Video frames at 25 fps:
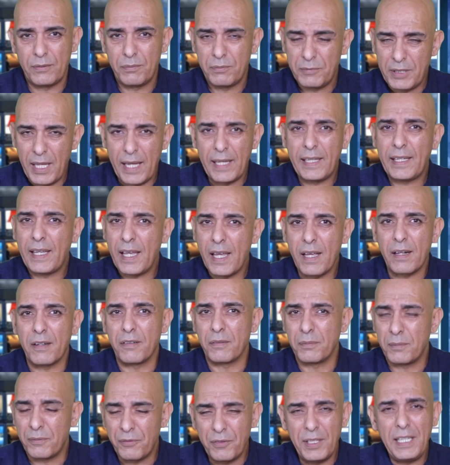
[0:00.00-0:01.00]
Take care,
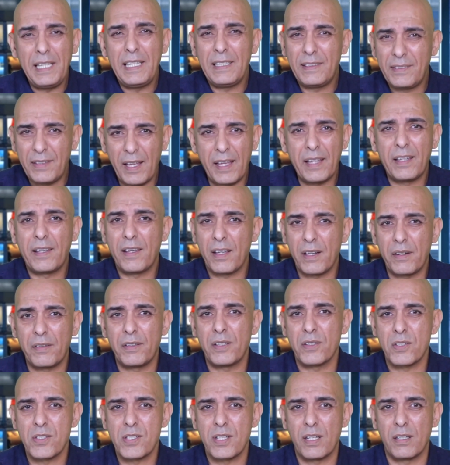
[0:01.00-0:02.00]
really take care of
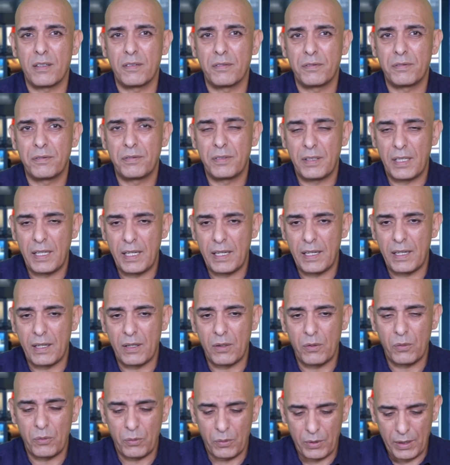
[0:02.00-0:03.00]
yourself.
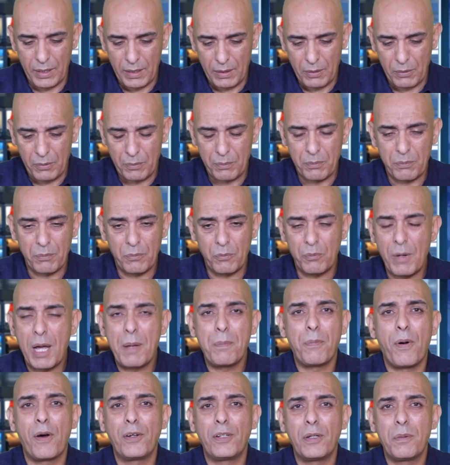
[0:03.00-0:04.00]
My
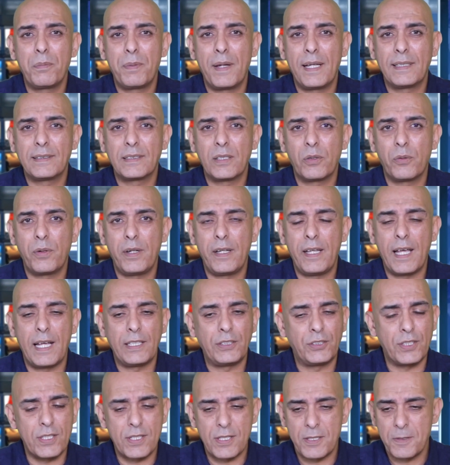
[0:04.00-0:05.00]
partner passed away. I
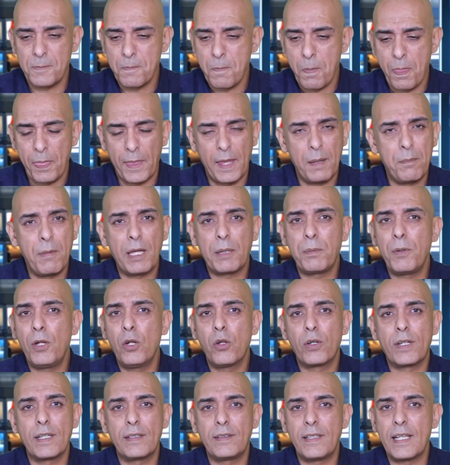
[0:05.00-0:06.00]
just make me
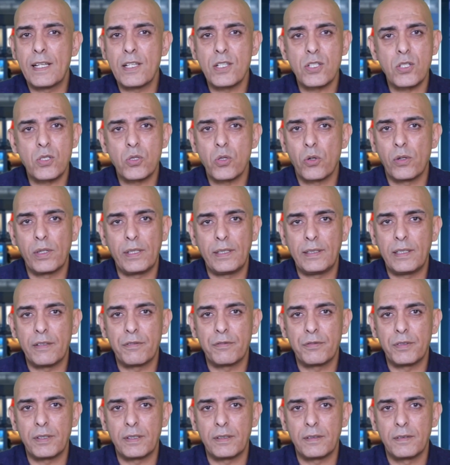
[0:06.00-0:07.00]
look at things totally
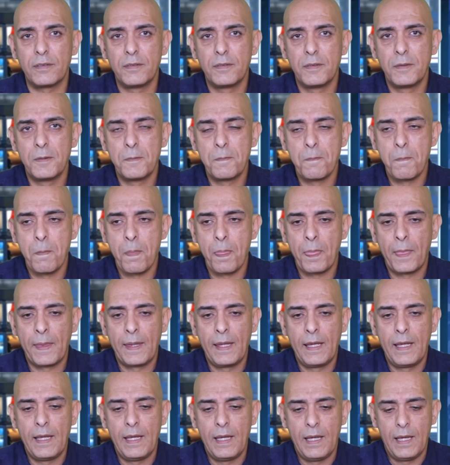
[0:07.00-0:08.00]
different.
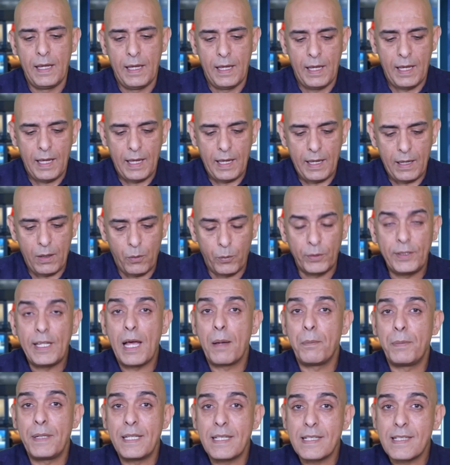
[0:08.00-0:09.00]
With
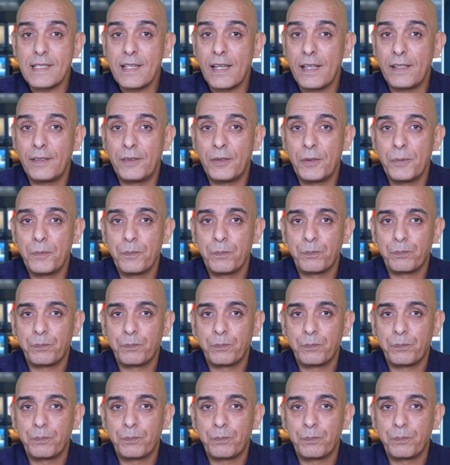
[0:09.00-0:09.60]
that being said,